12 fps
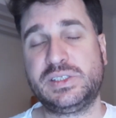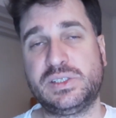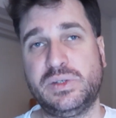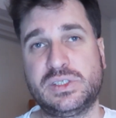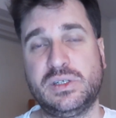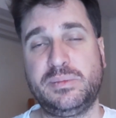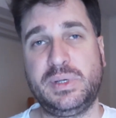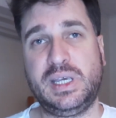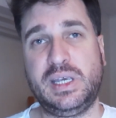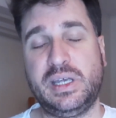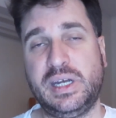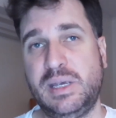So this could
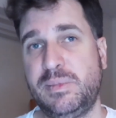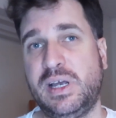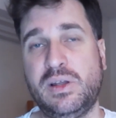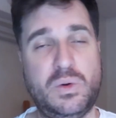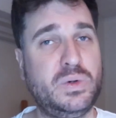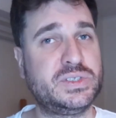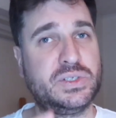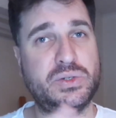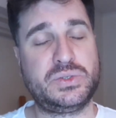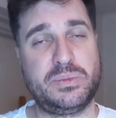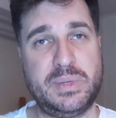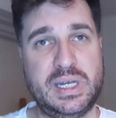be an email or
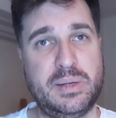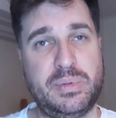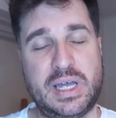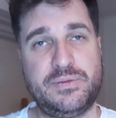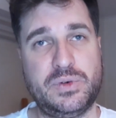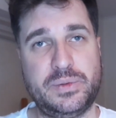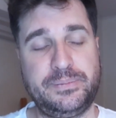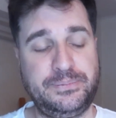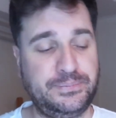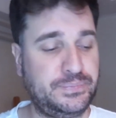social media platform.